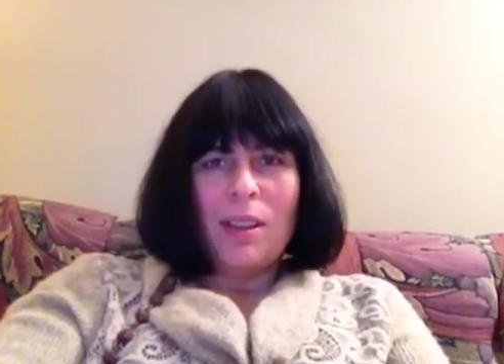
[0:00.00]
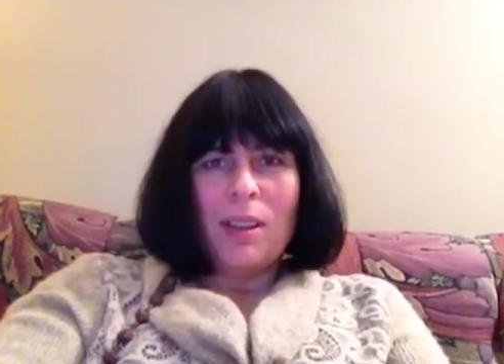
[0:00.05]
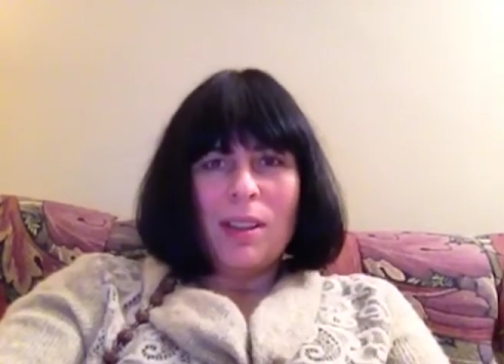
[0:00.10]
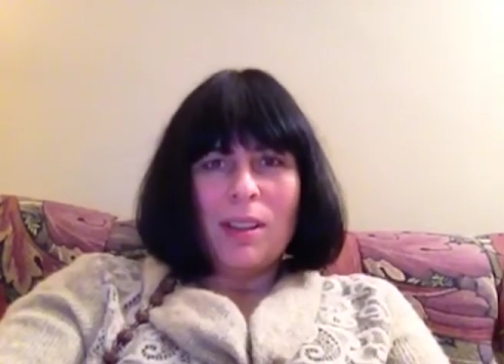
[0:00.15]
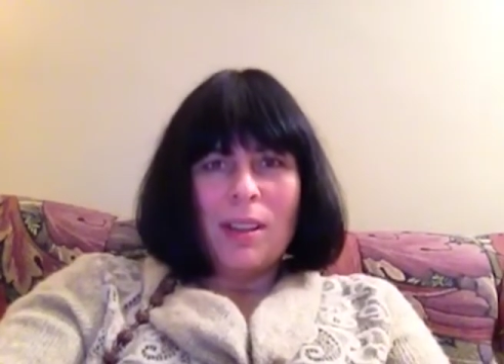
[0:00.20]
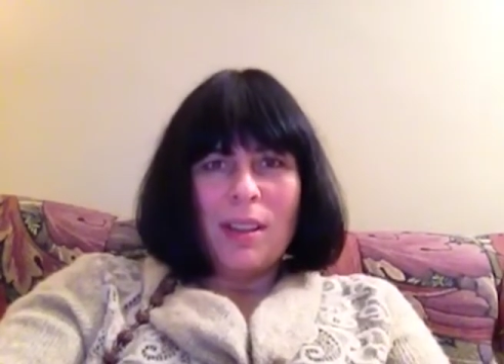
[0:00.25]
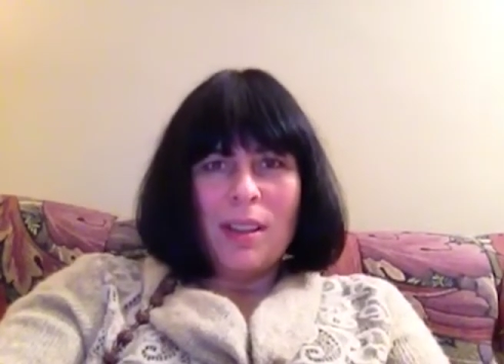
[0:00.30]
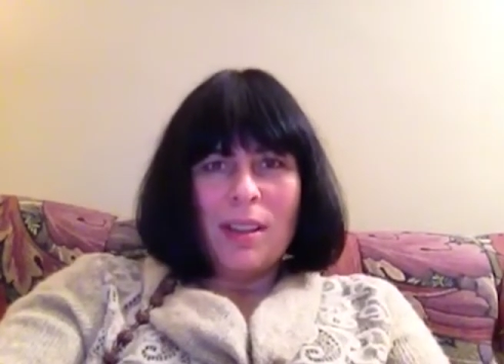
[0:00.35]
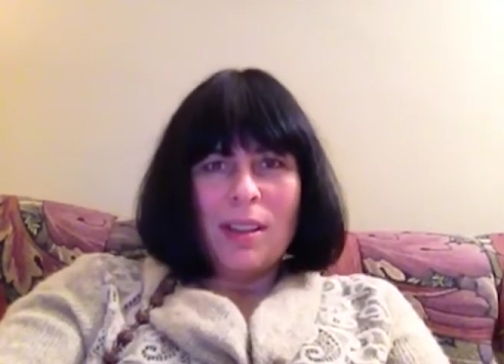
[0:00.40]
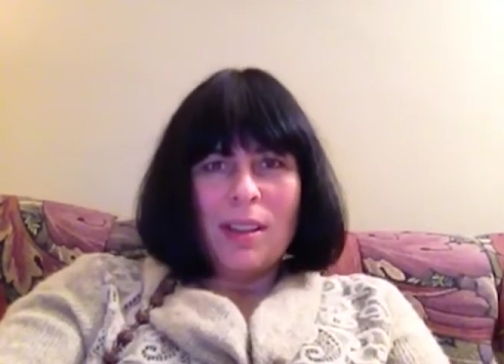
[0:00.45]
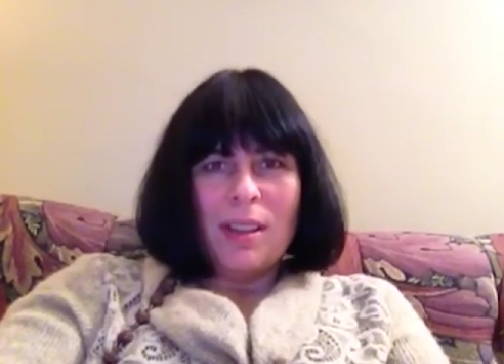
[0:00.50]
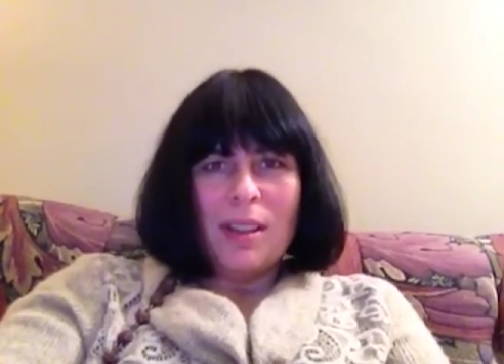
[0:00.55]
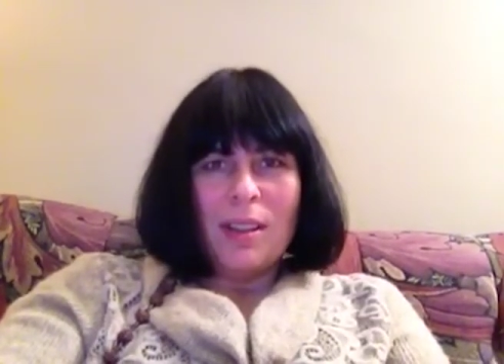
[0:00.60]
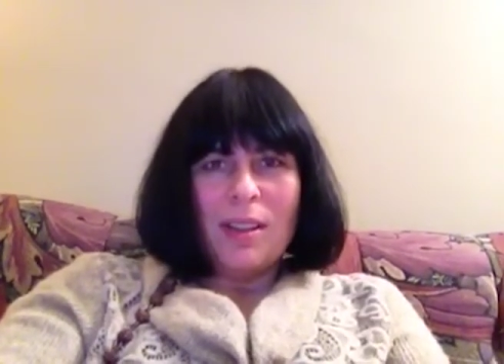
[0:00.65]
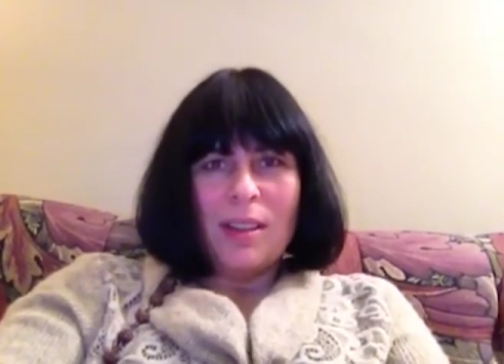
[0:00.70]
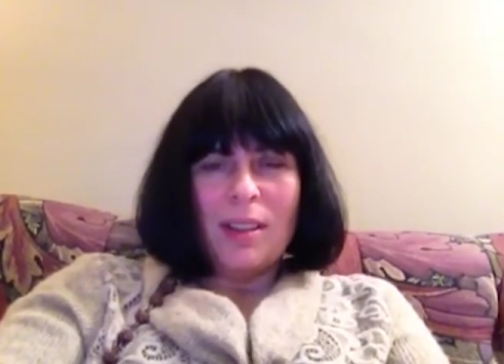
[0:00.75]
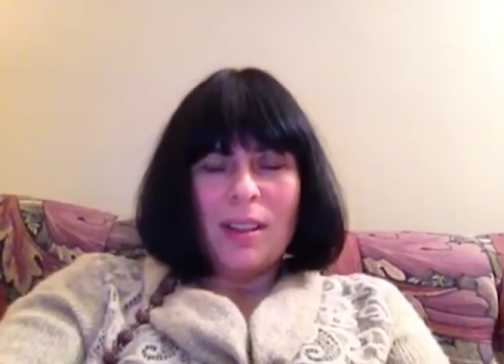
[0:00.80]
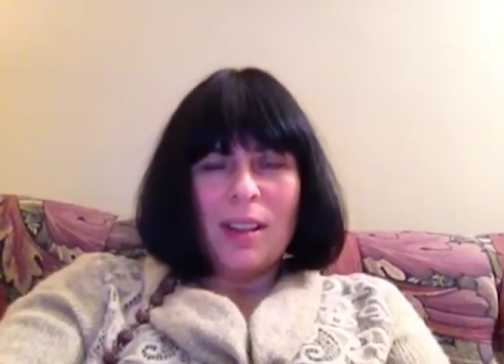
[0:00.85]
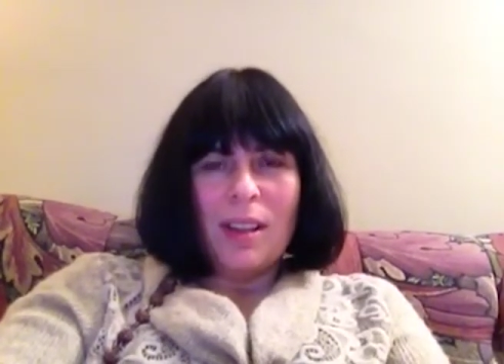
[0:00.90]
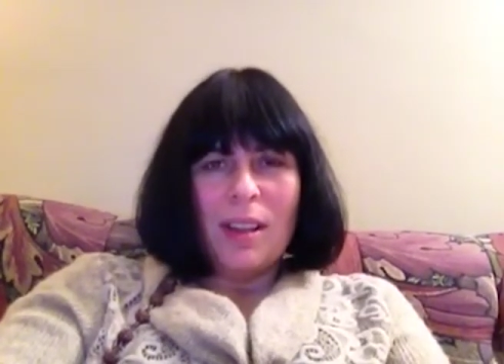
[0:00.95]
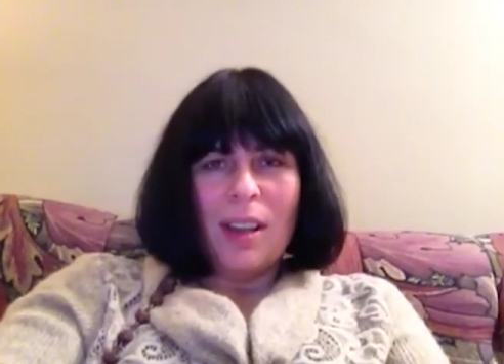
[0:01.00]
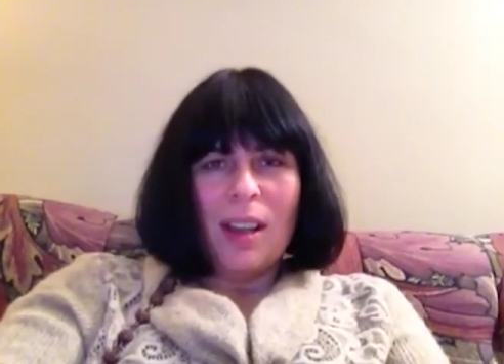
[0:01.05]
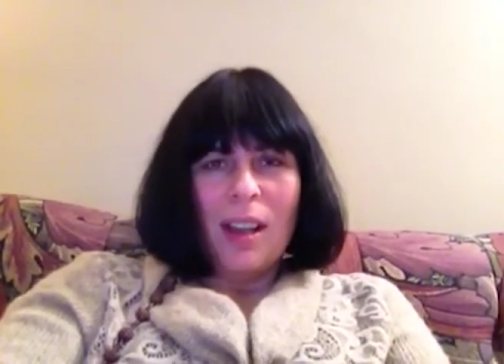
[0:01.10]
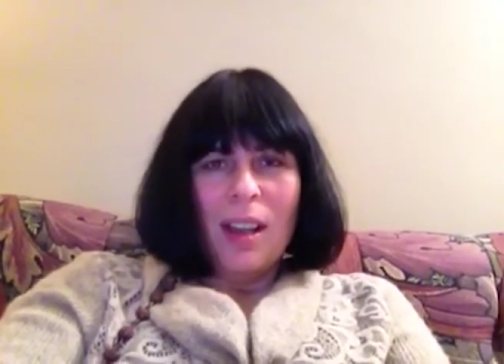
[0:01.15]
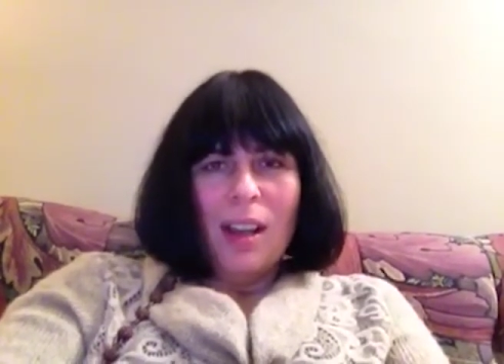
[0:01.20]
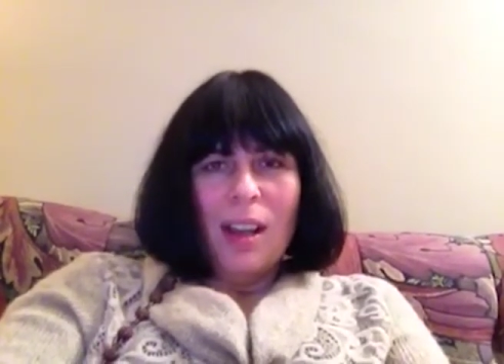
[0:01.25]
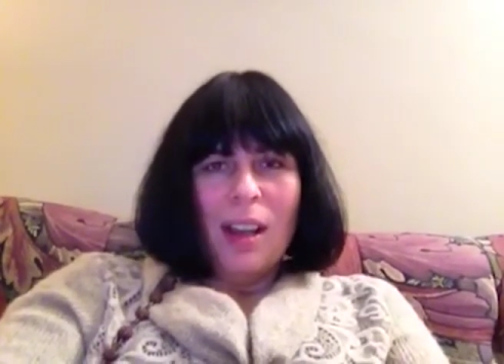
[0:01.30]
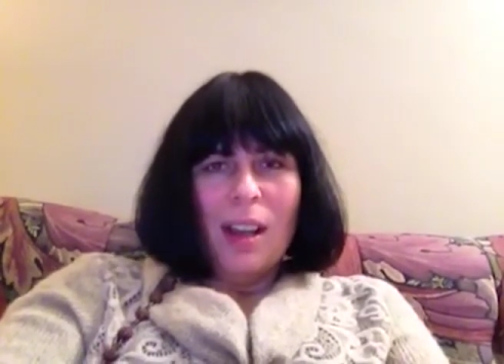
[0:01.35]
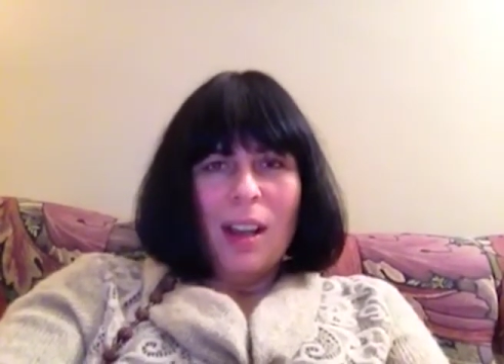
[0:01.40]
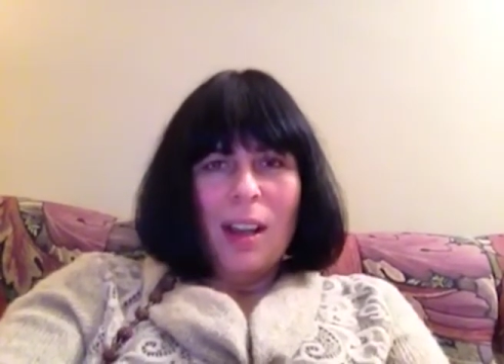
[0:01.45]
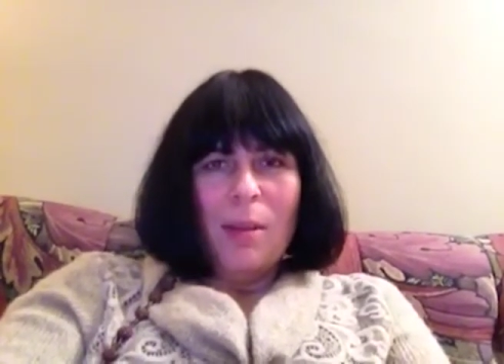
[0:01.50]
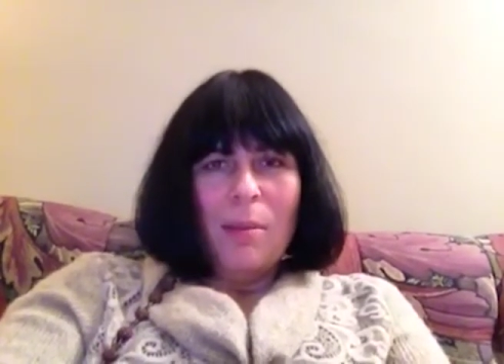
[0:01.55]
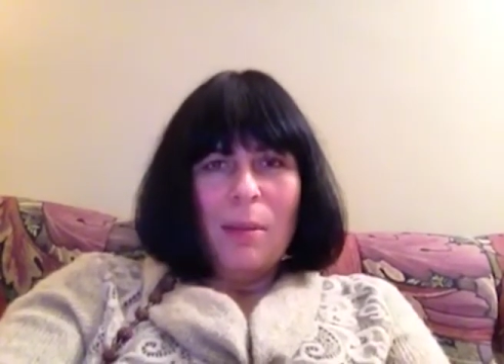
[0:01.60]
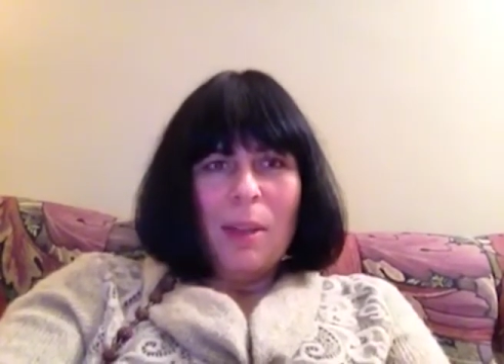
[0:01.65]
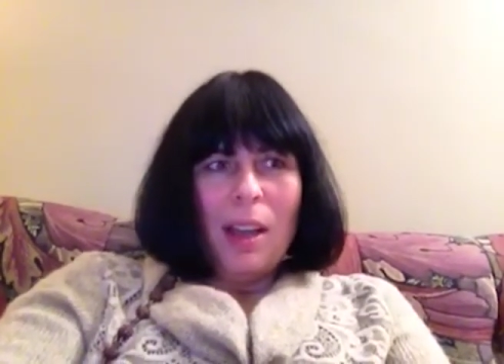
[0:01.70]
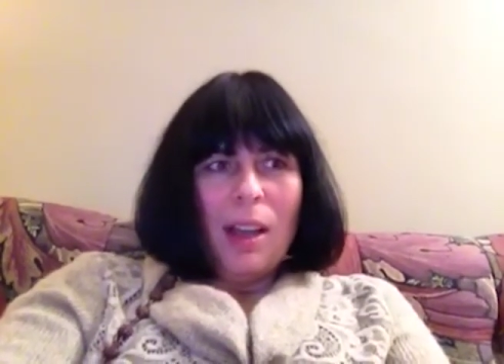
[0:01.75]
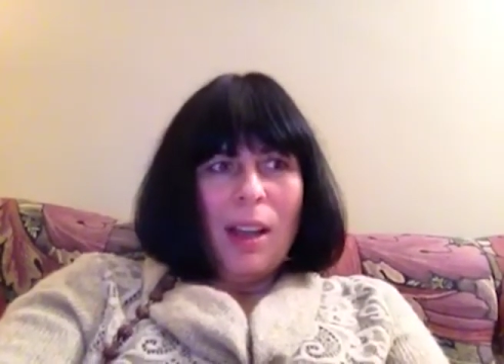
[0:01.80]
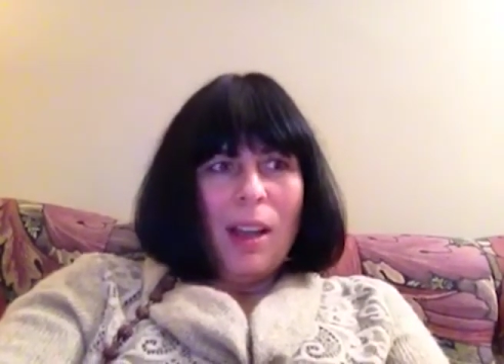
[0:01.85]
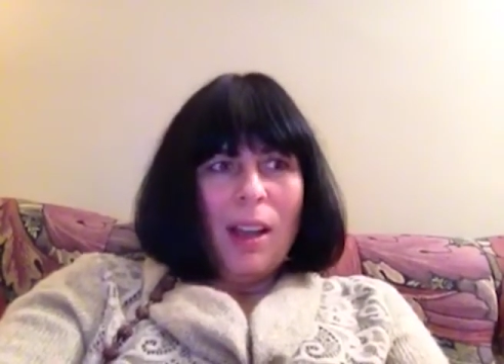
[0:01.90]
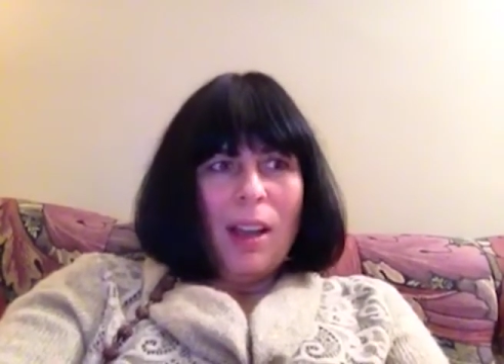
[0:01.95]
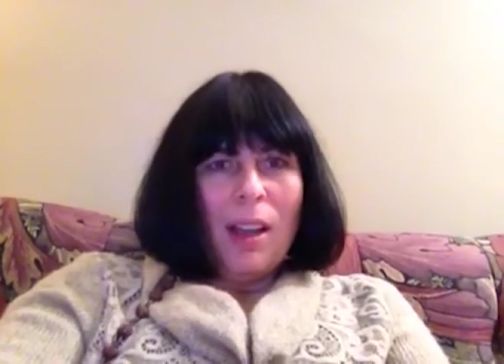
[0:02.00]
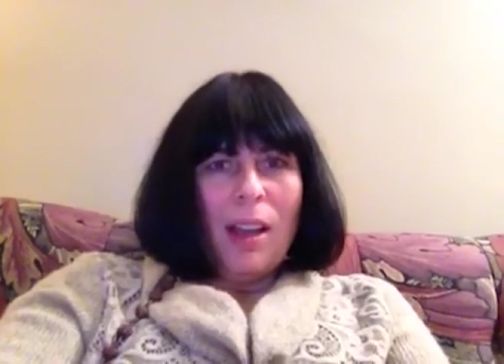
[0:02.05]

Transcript: consistency. And